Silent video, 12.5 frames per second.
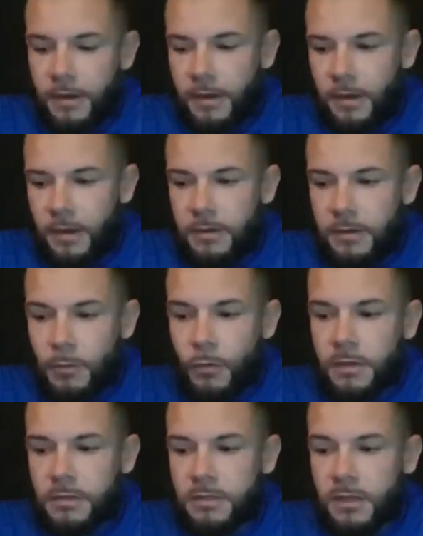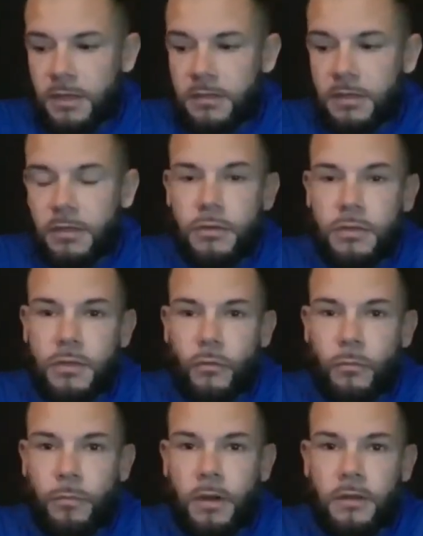and I'm going to continue
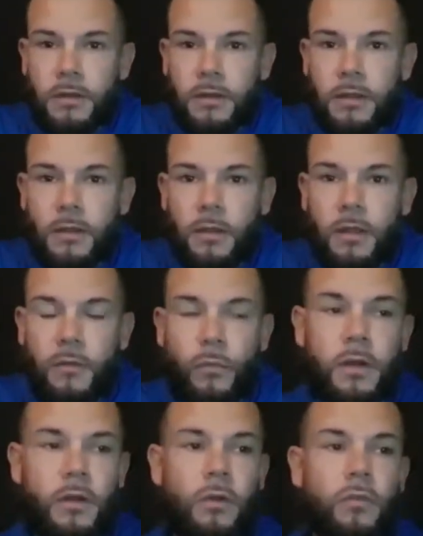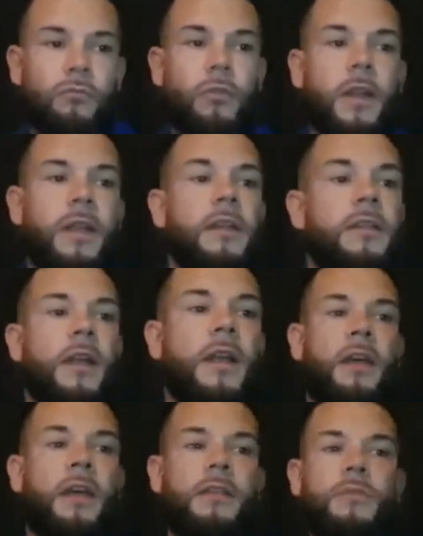to, but if we don't
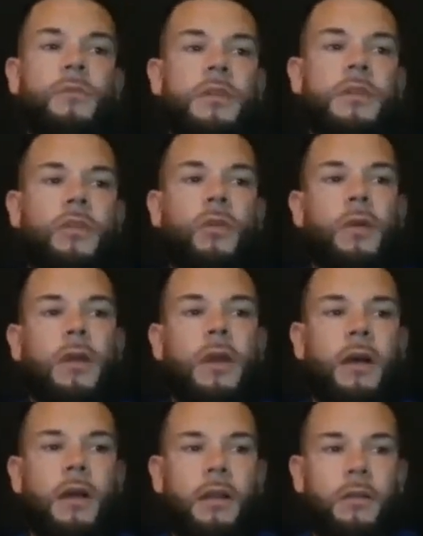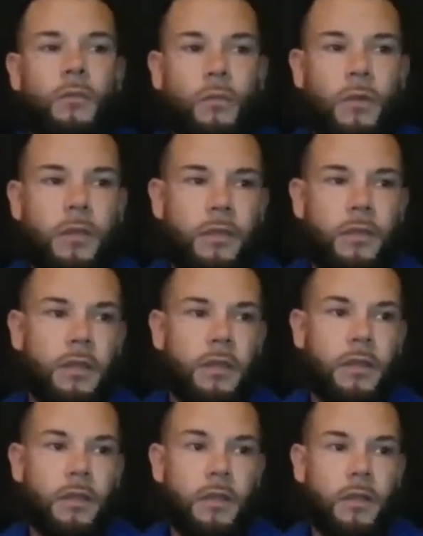recognize what's going on with
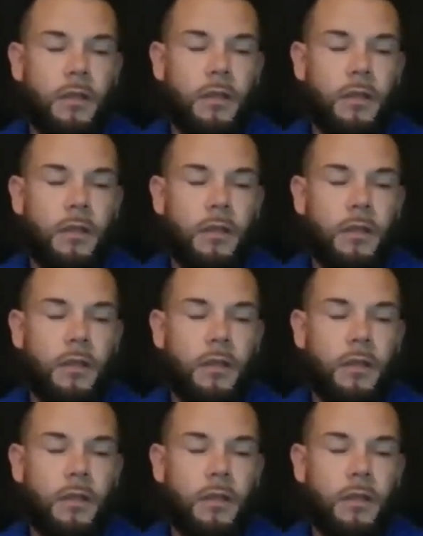the